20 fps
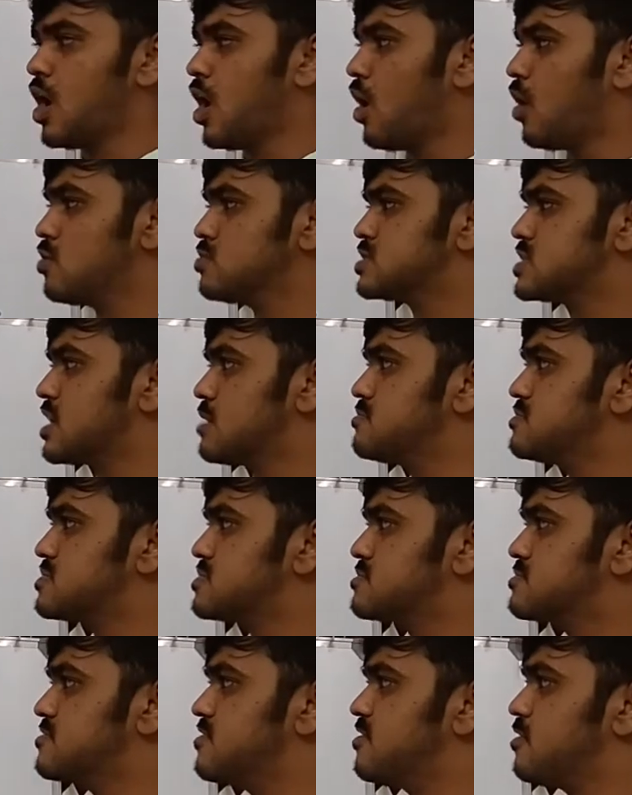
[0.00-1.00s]
how some
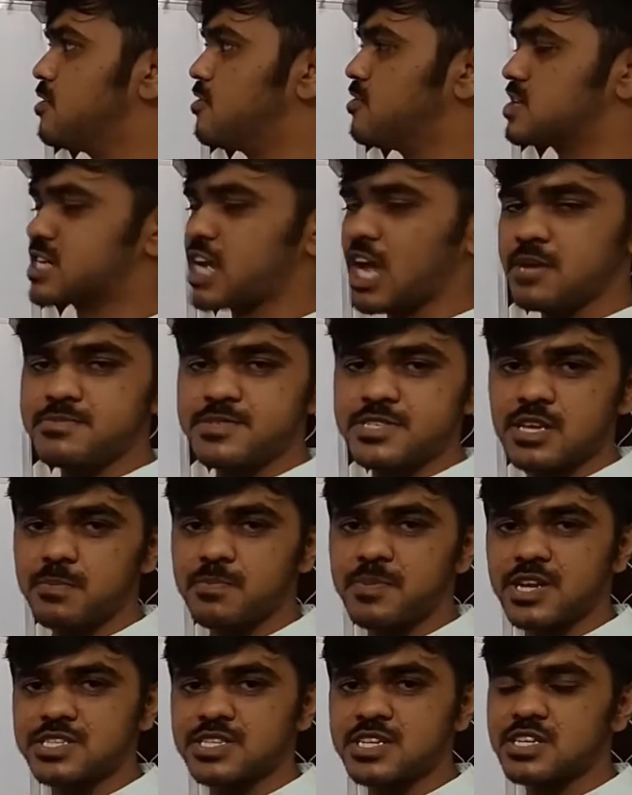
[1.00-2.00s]
types are
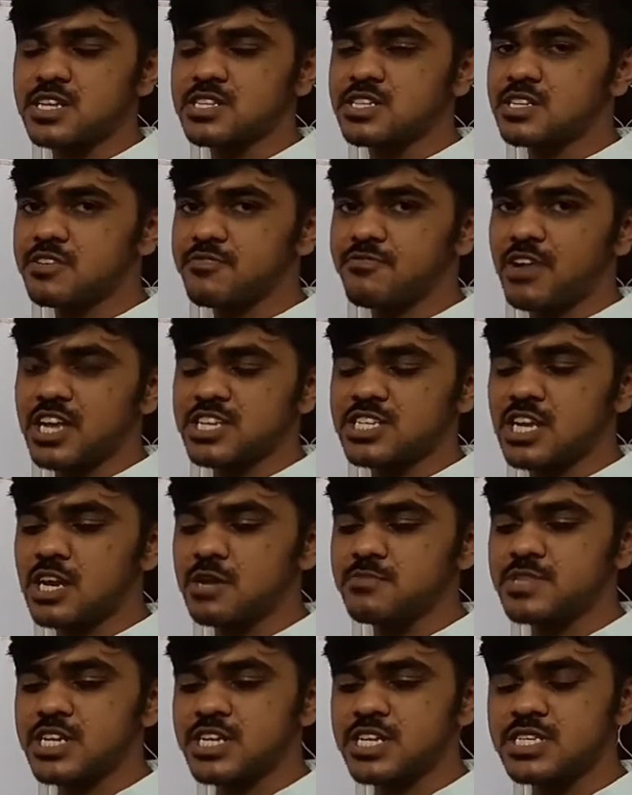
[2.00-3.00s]
present on the
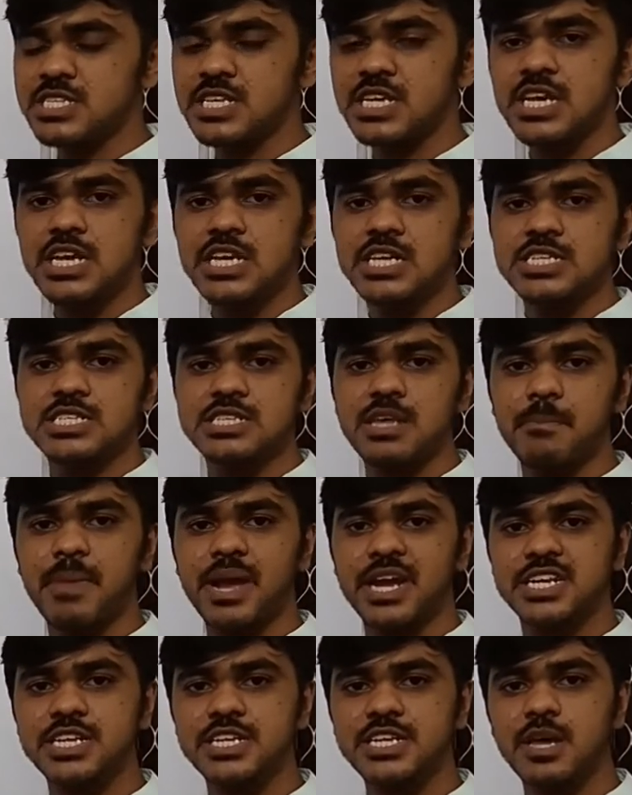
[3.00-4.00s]
flagellum that is some
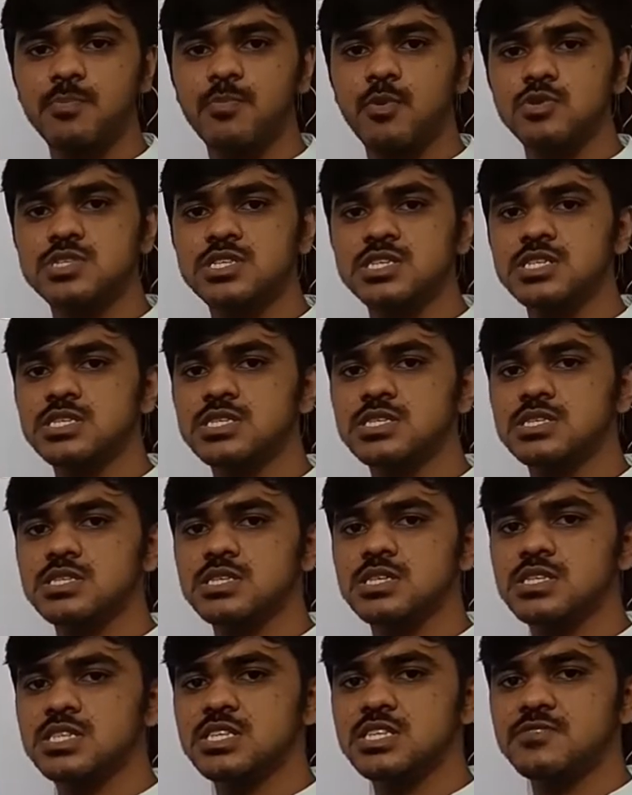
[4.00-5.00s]
bacteria possess
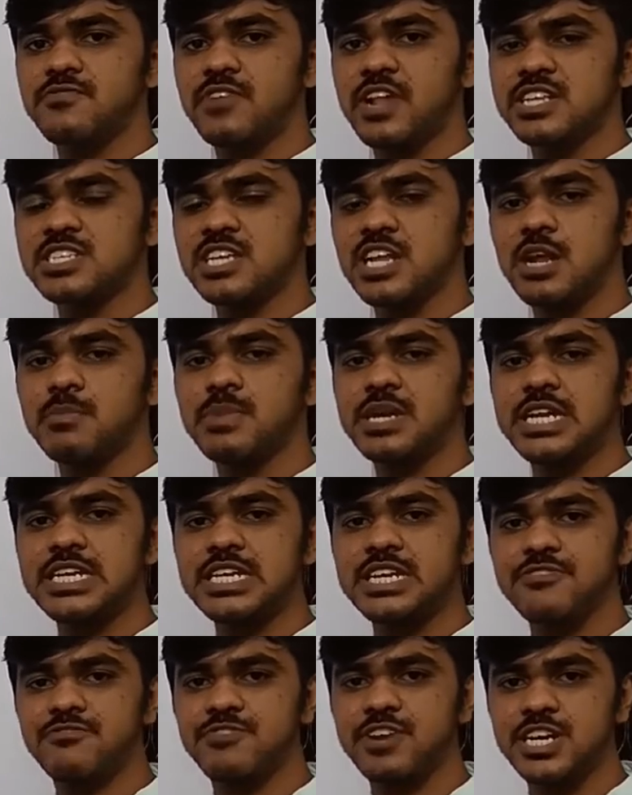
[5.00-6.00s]
these flagellum in
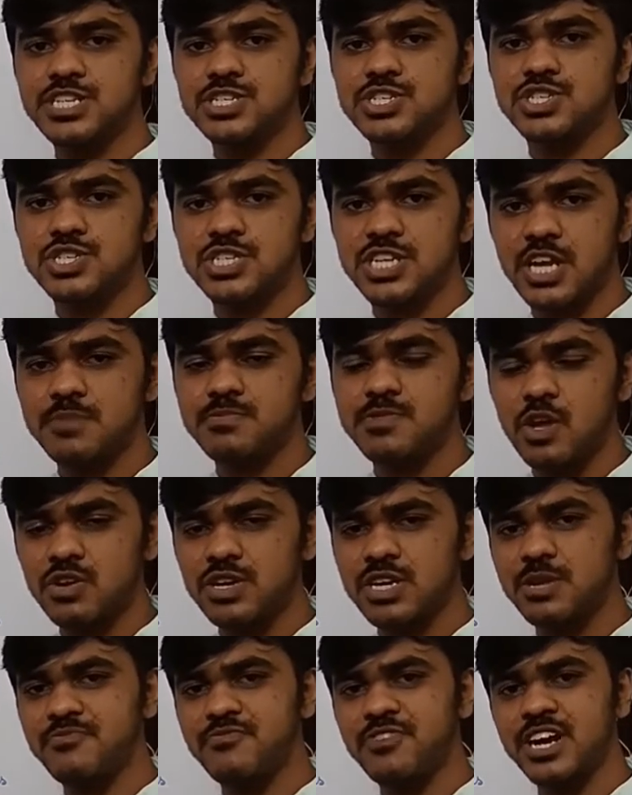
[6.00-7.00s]
different shapes or
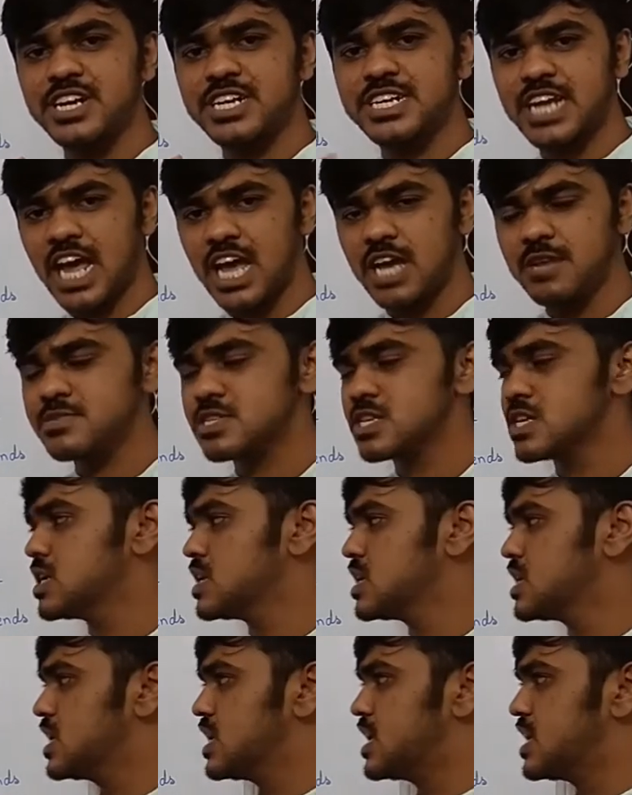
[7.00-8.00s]
different types.
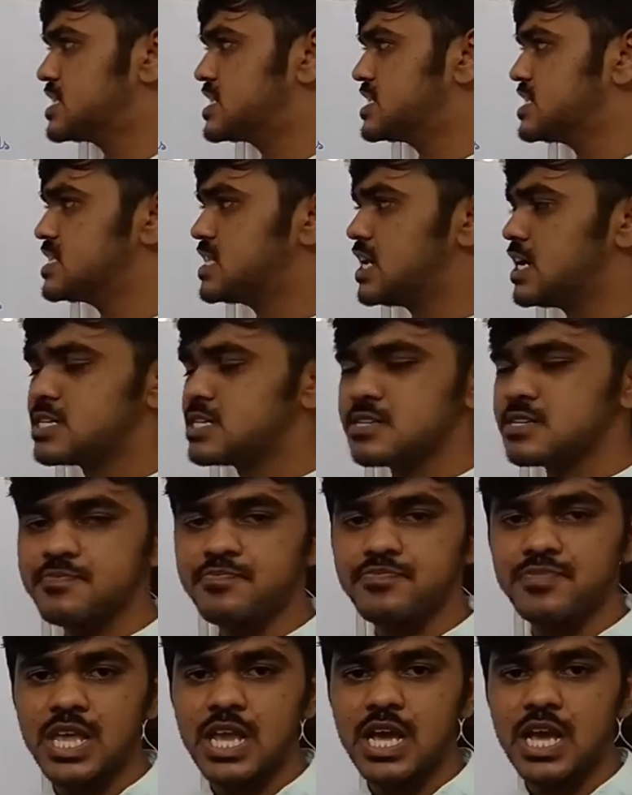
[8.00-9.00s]
Let's see that
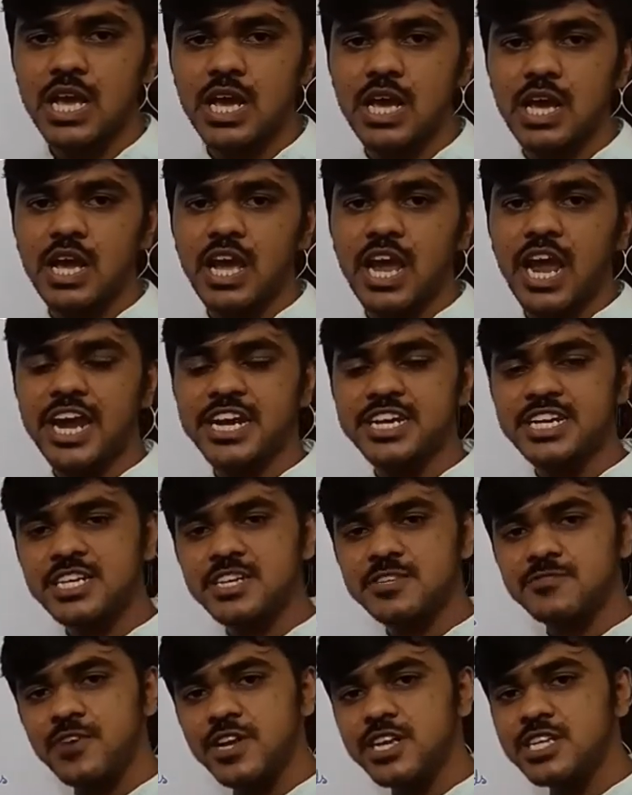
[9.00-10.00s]
and it
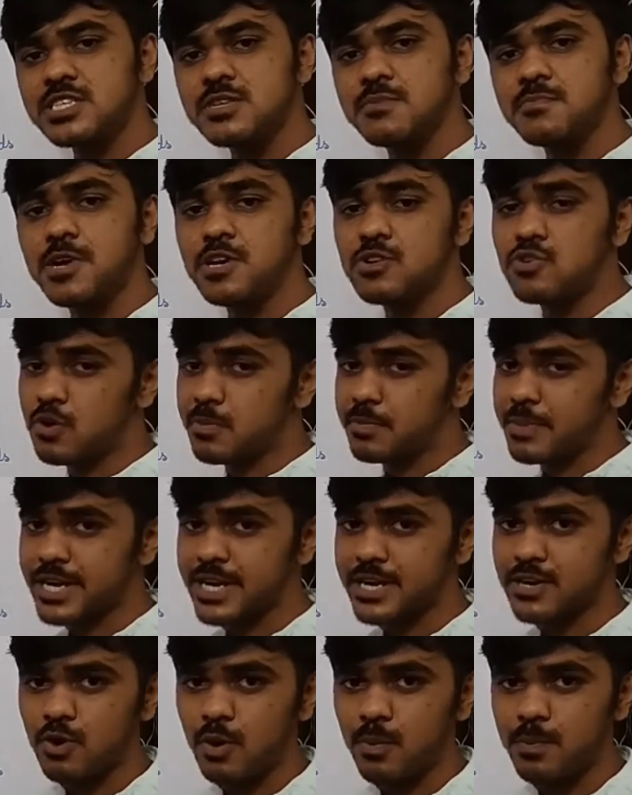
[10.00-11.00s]
is very simple, don't make
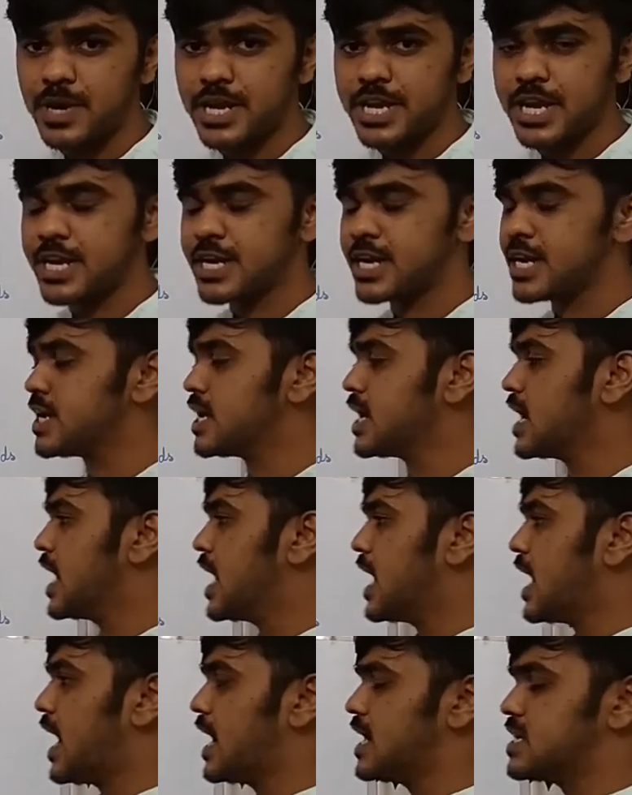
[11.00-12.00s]
it complicated
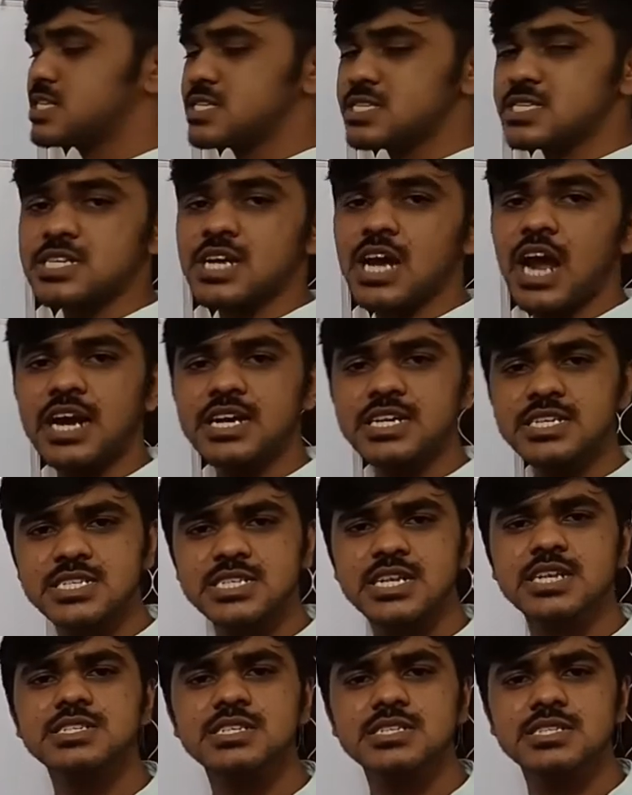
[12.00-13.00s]
and just
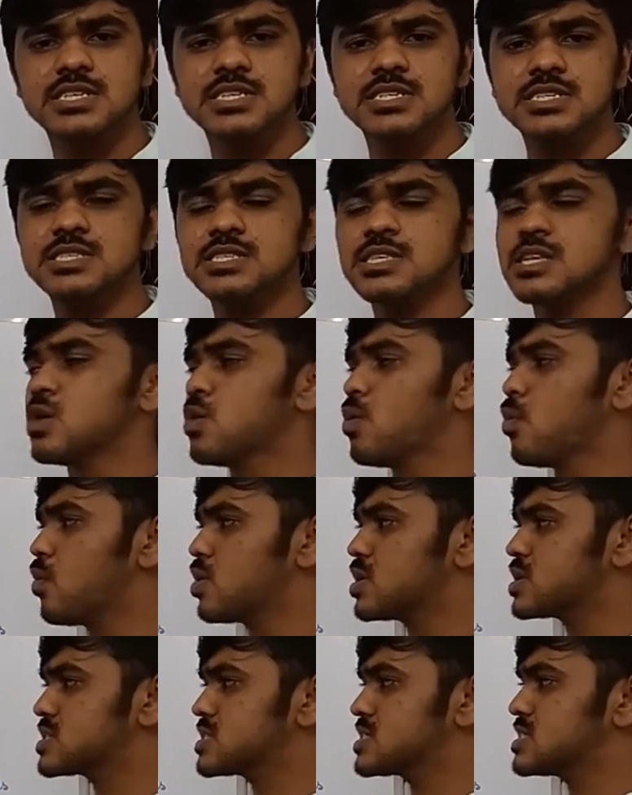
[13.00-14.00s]
understand the things
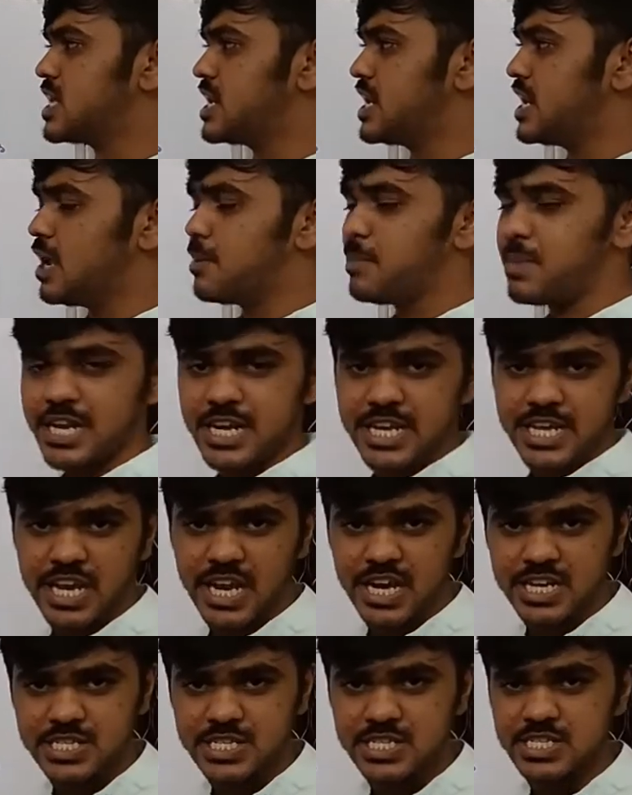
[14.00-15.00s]
what the name
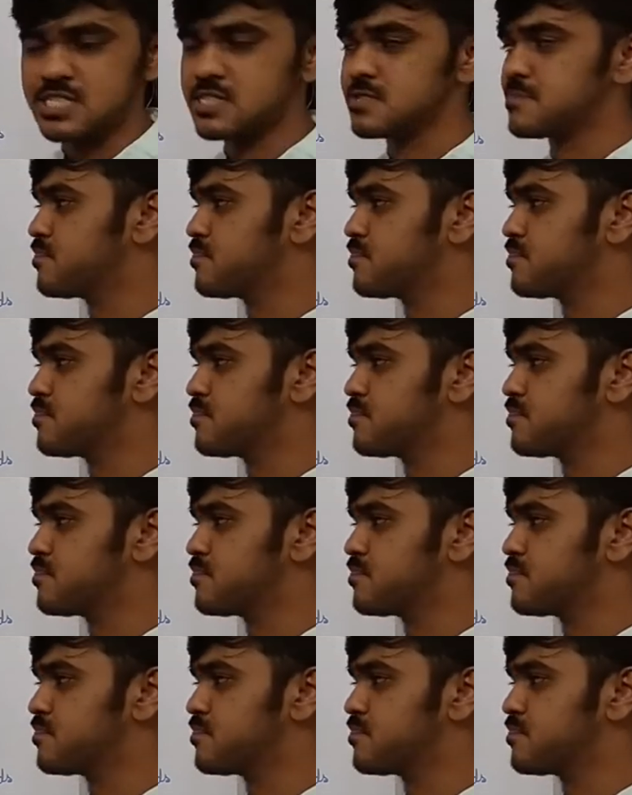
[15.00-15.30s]
indicates is